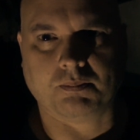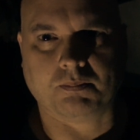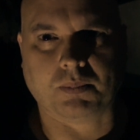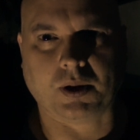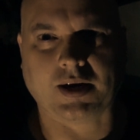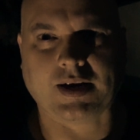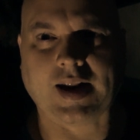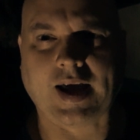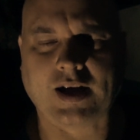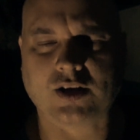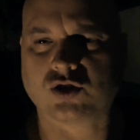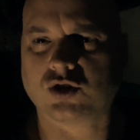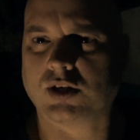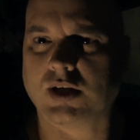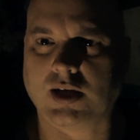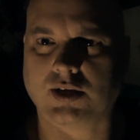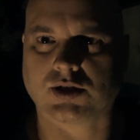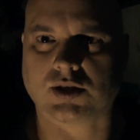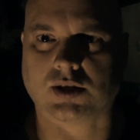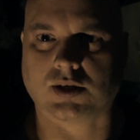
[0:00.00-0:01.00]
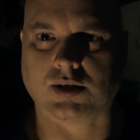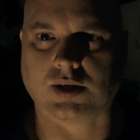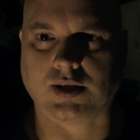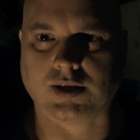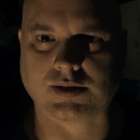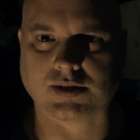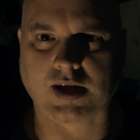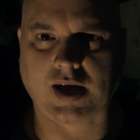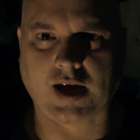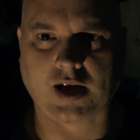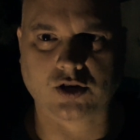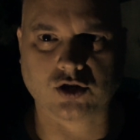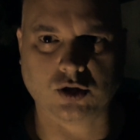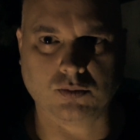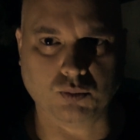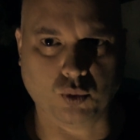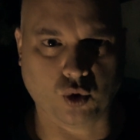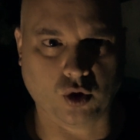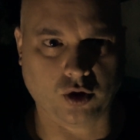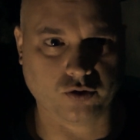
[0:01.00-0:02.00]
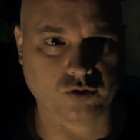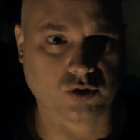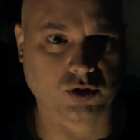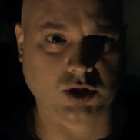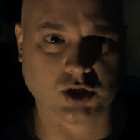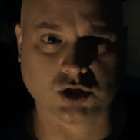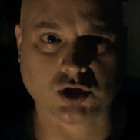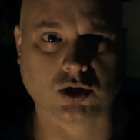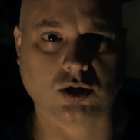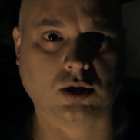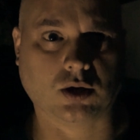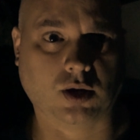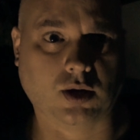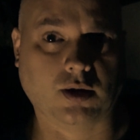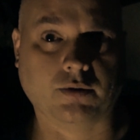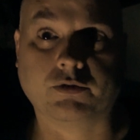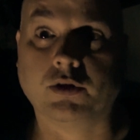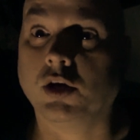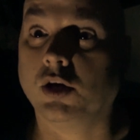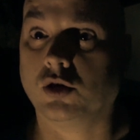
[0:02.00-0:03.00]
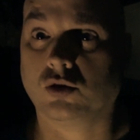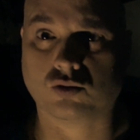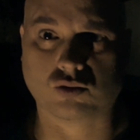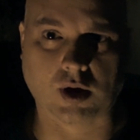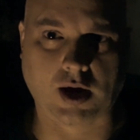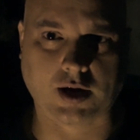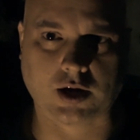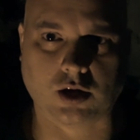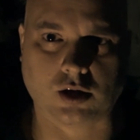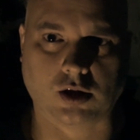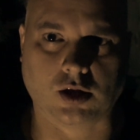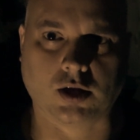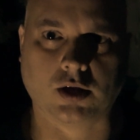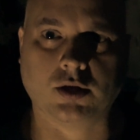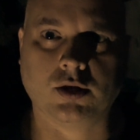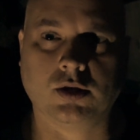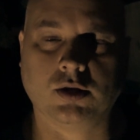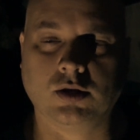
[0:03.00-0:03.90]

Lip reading: But it actually isn't. It's actually more in the tradition of Dracula